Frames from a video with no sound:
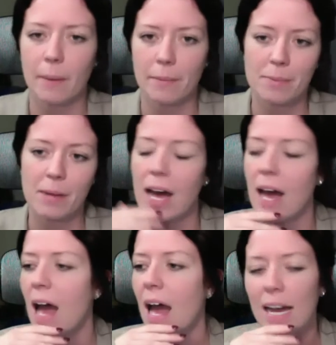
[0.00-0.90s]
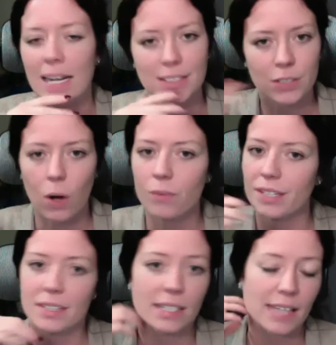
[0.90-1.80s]
blah, blah, blah. I don't
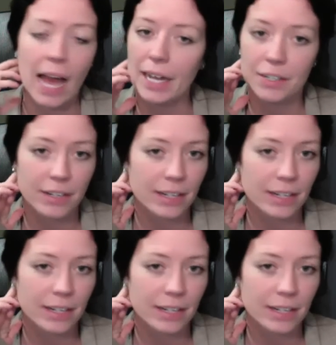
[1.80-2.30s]
think that's accurate